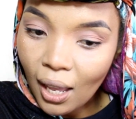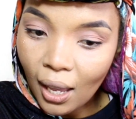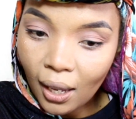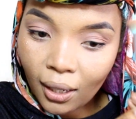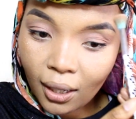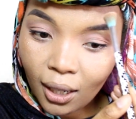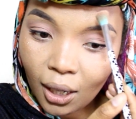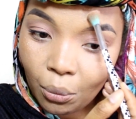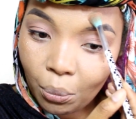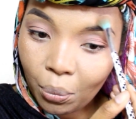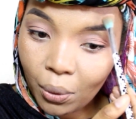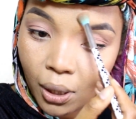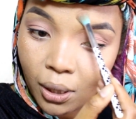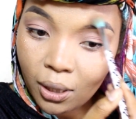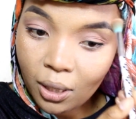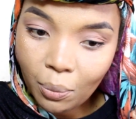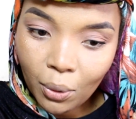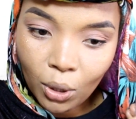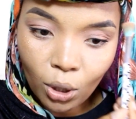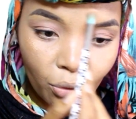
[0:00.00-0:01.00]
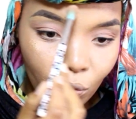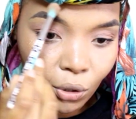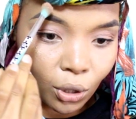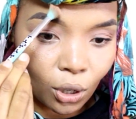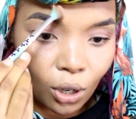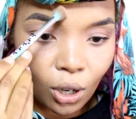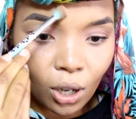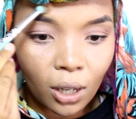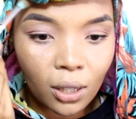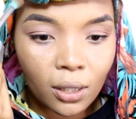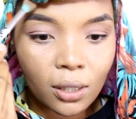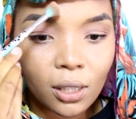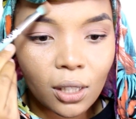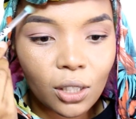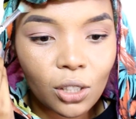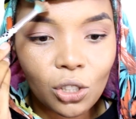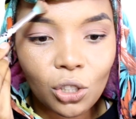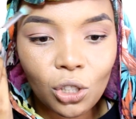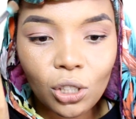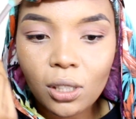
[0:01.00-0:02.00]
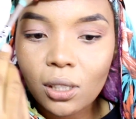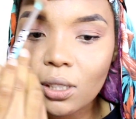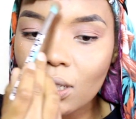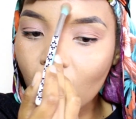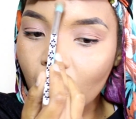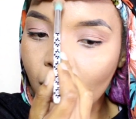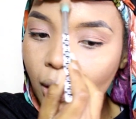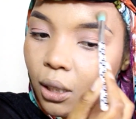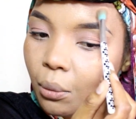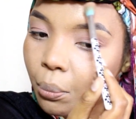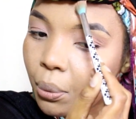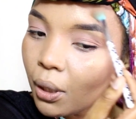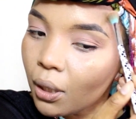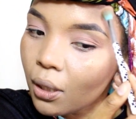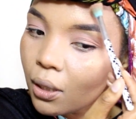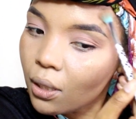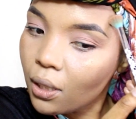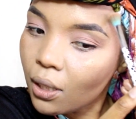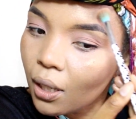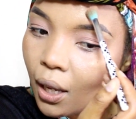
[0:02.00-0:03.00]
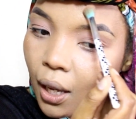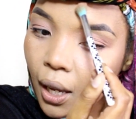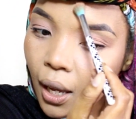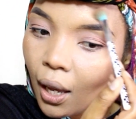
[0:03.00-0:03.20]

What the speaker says: I can barely speak Afrikaans, it's just a little bit.